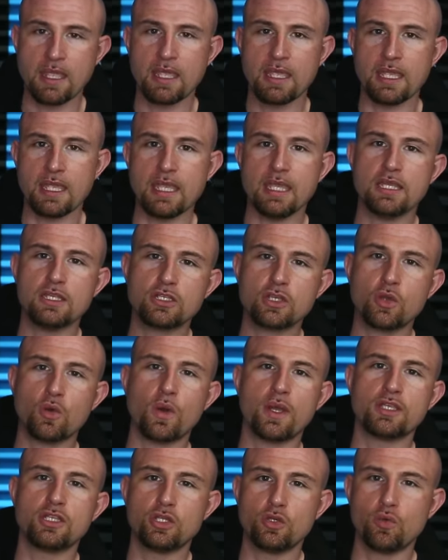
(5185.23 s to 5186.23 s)
is
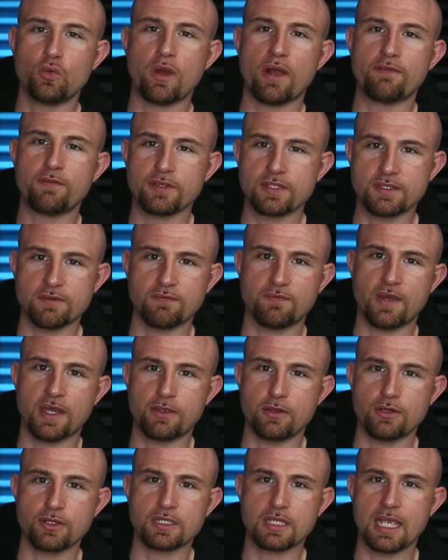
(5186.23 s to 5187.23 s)
going to ruffle some
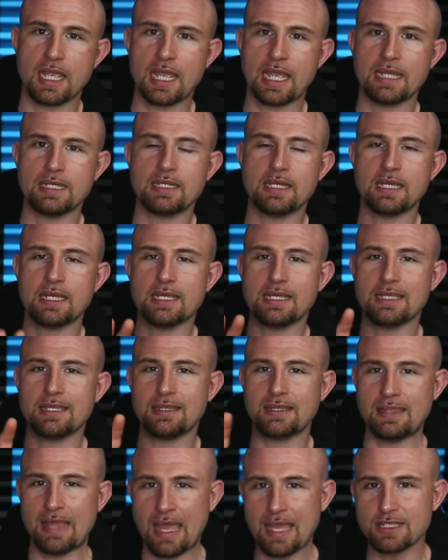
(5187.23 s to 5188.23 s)
feathers. And
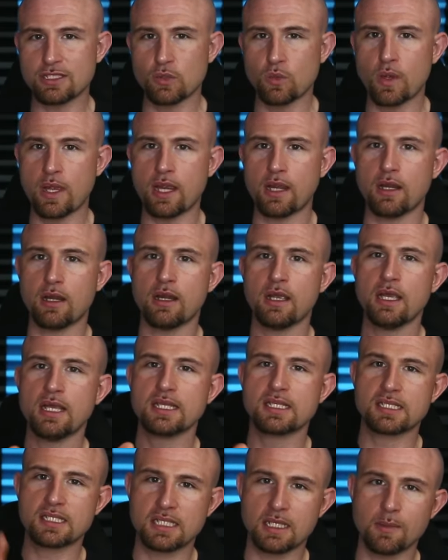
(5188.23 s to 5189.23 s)
that's where
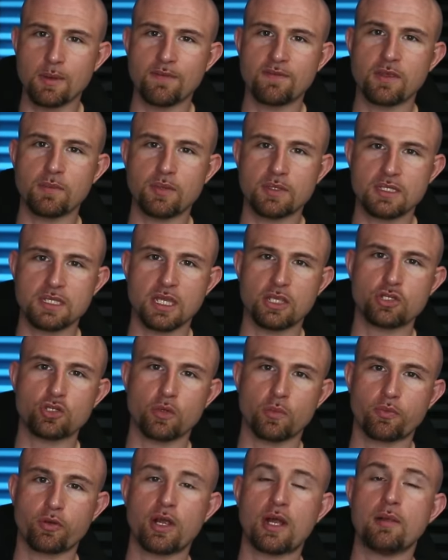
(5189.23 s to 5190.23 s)
some of the potential
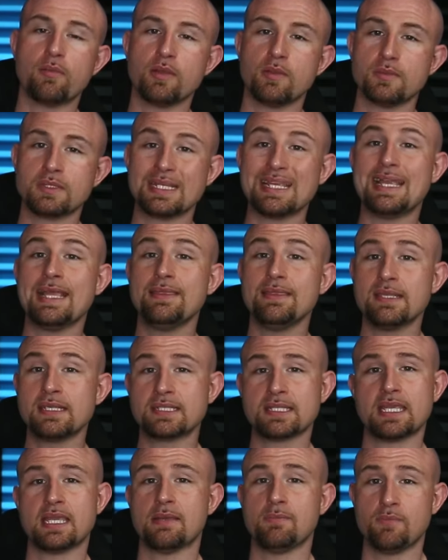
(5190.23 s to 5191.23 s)
problems in the
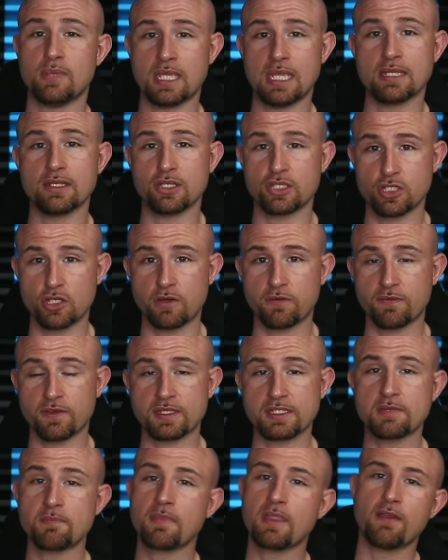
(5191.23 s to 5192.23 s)
scheme begin to
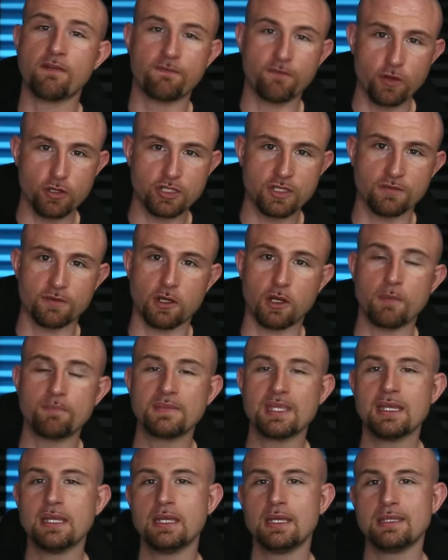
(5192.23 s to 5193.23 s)
surface. Now, first of all,
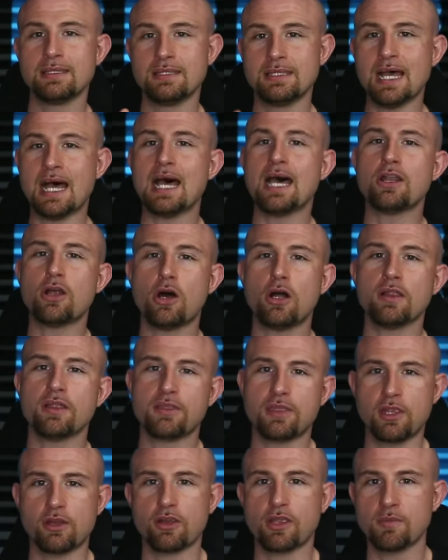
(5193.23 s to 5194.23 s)
not all
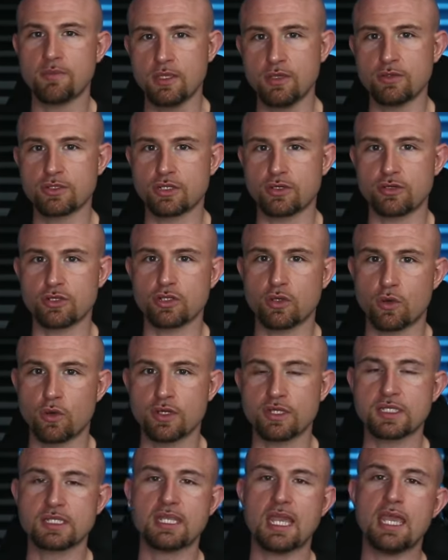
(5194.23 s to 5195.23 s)
Ethereum users or
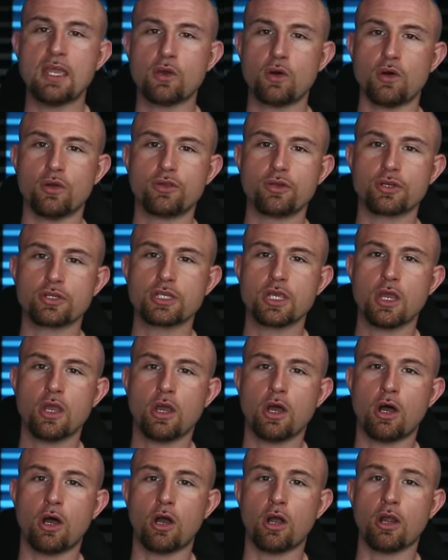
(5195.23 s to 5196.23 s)
stakeholders
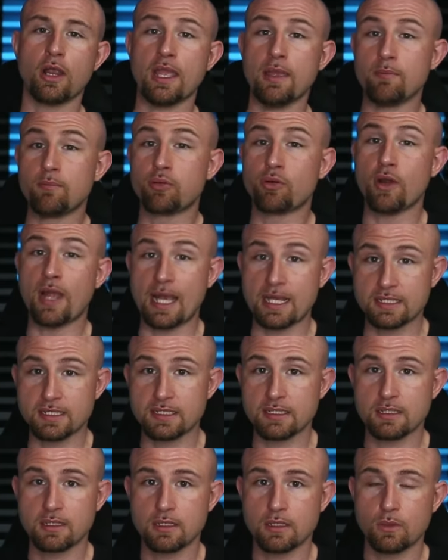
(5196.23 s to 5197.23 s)
are
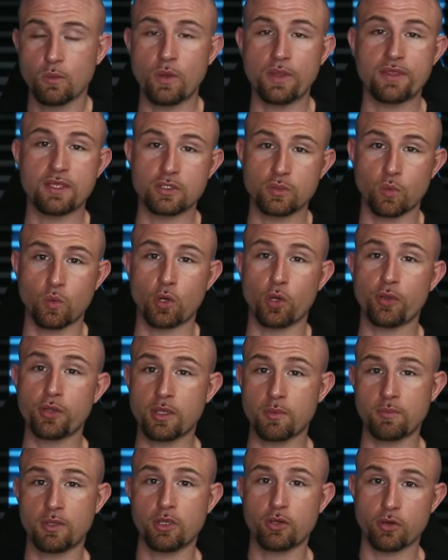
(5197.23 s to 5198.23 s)
impressed with its world
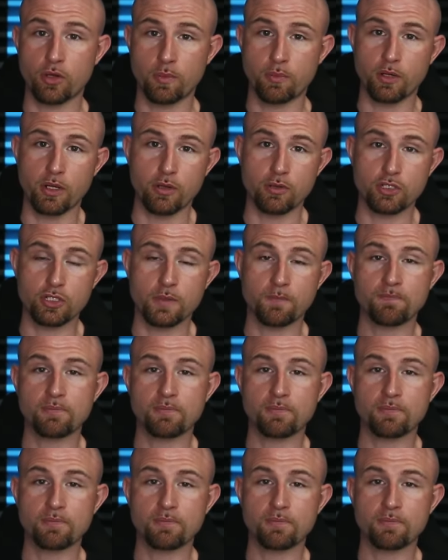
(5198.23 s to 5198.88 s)
computer approach.